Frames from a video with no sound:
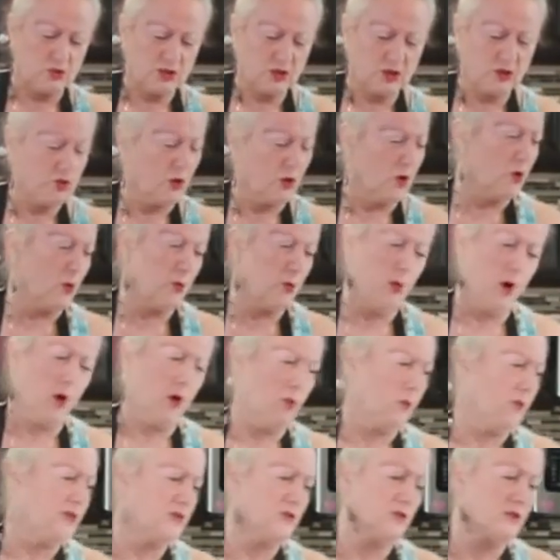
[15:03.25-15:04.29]
And oh, whoa,
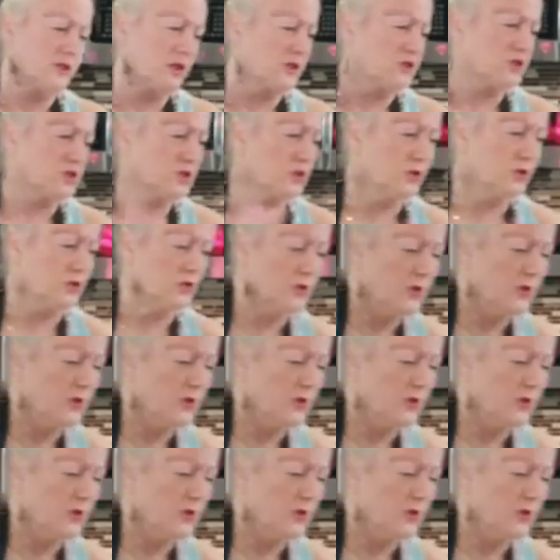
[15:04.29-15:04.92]
wait till I show you.